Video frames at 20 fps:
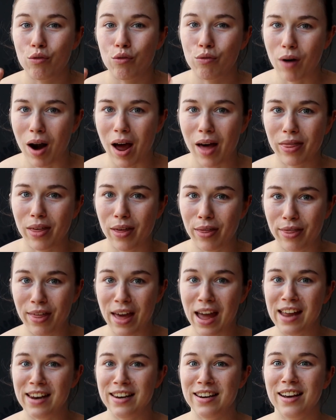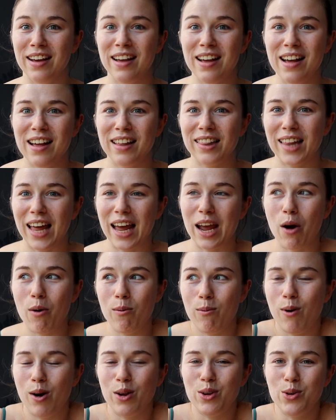rather than like
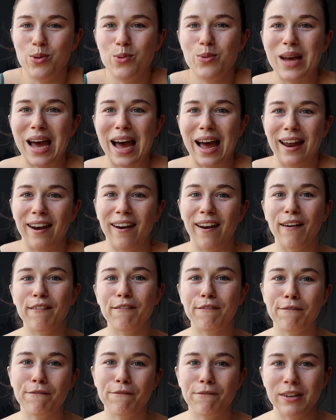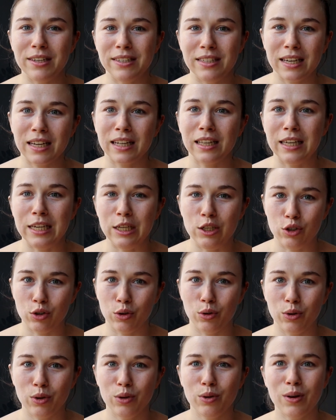what you can physically
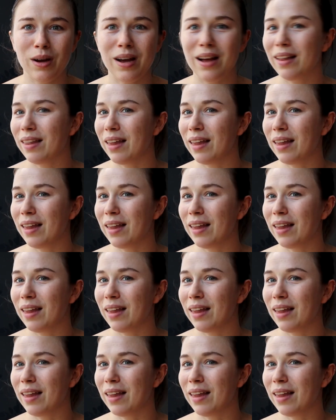do.